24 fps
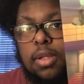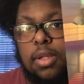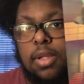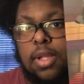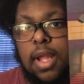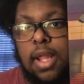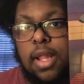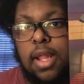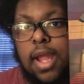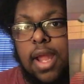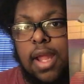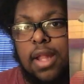
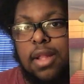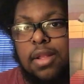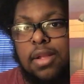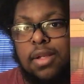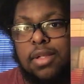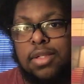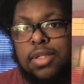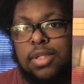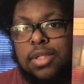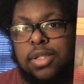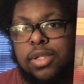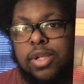Now that
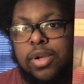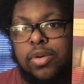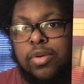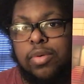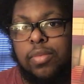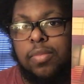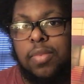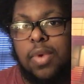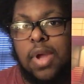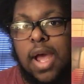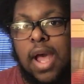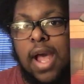looks dope.
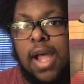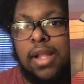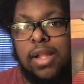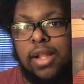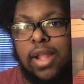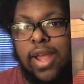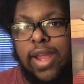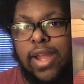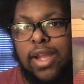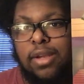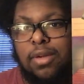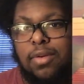I
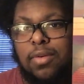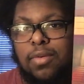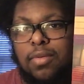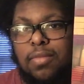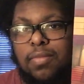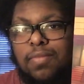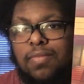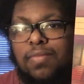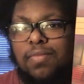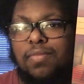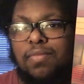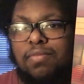like
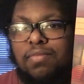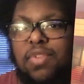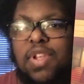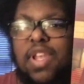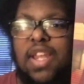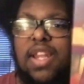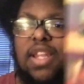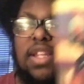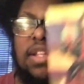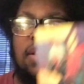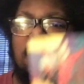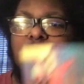
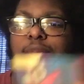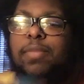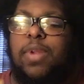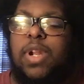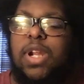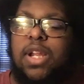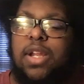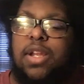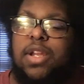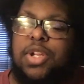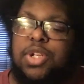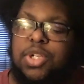getting limited
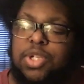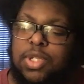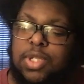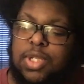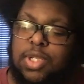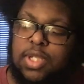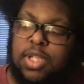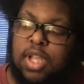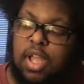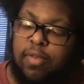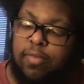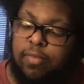edition
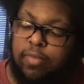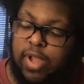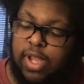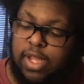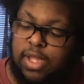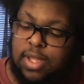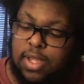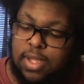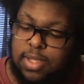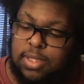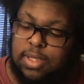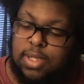stuff like
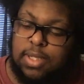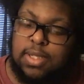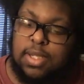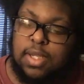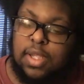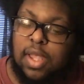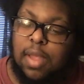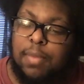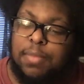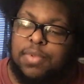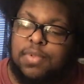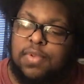this because it
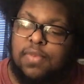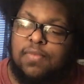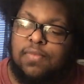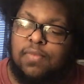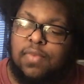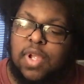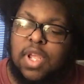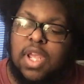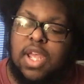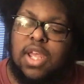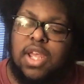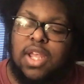comes with,
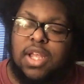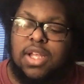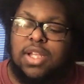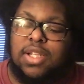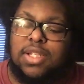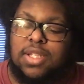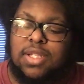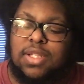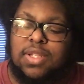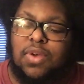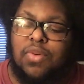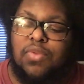
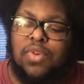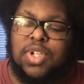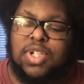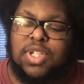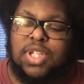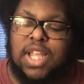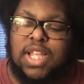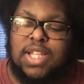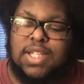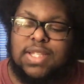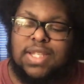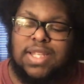because it's always
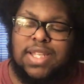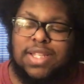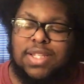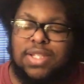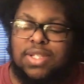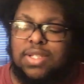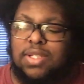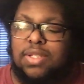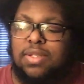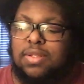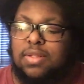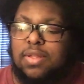nice to get
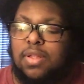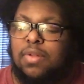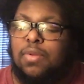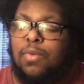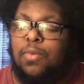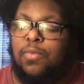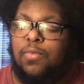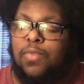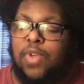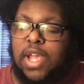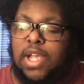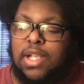little
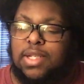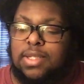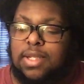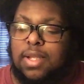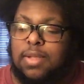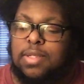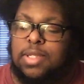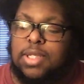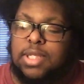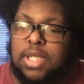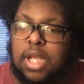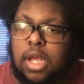things. Now
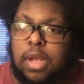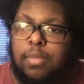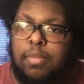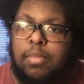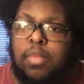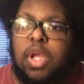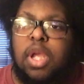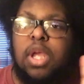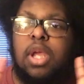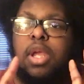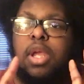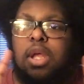some
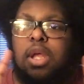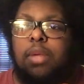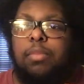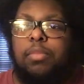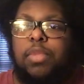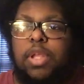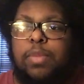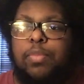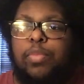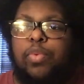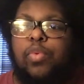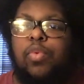
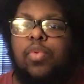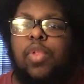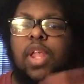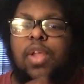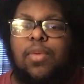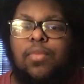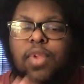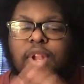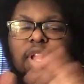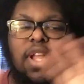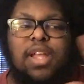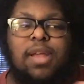people, like
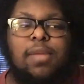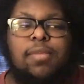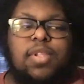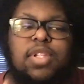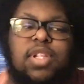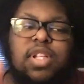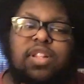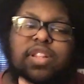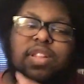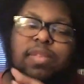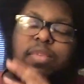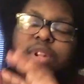when it comes
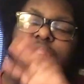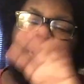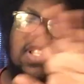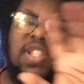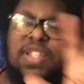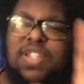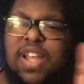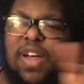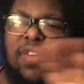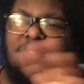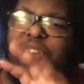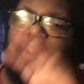to limited
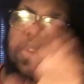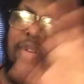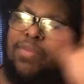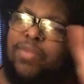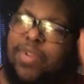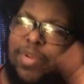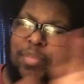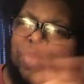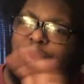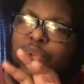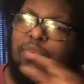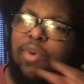stuff, can
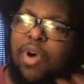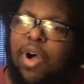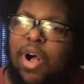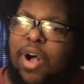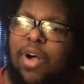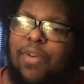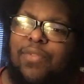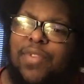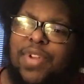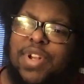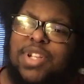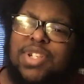rip you
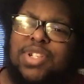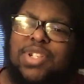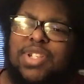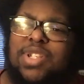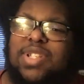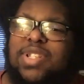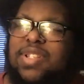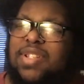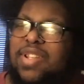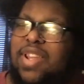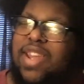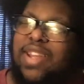off and it's
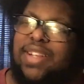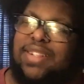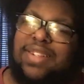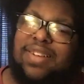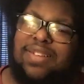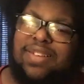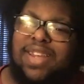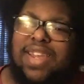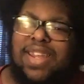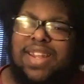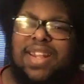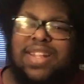just like,
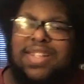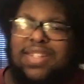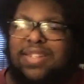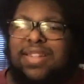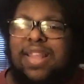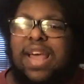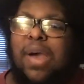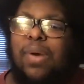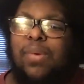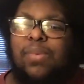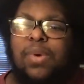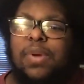okay, that's
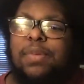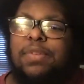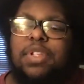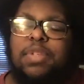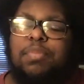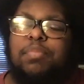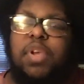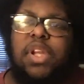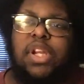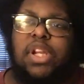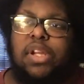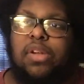not worth
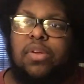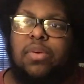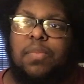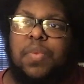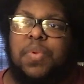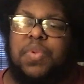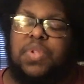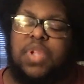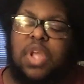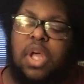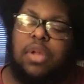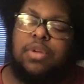spending
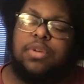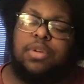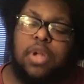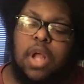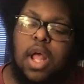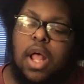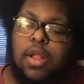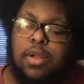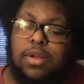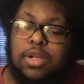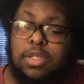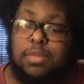almost a $100.
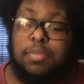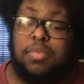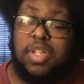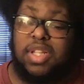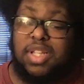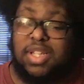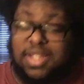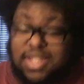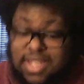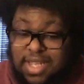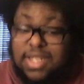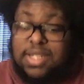
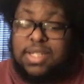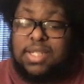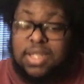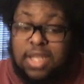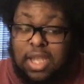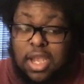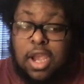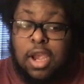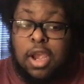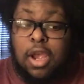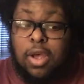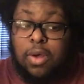But this
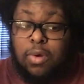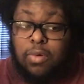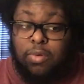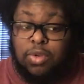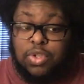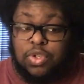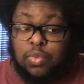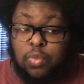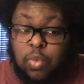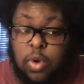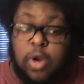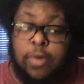
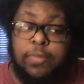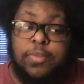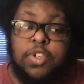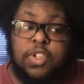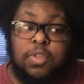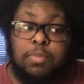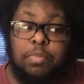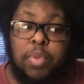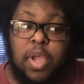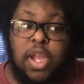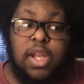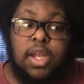was worth
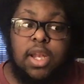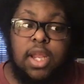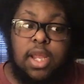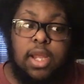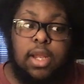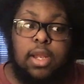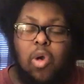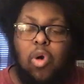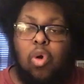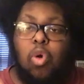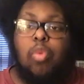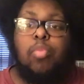
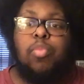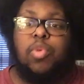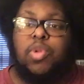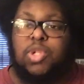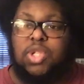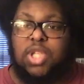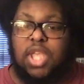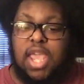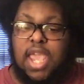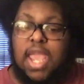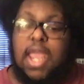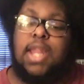spending
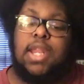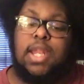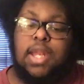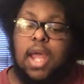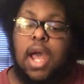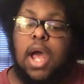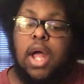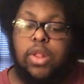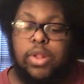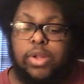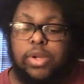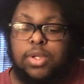almost
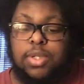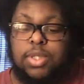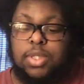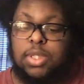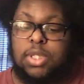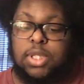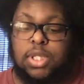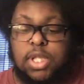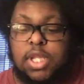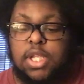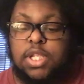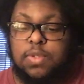$80.
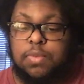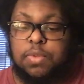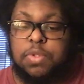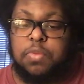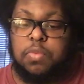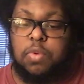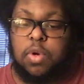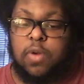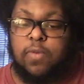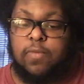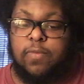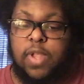This was
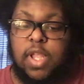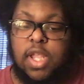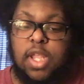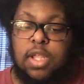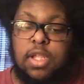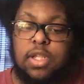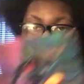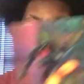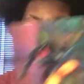worth it.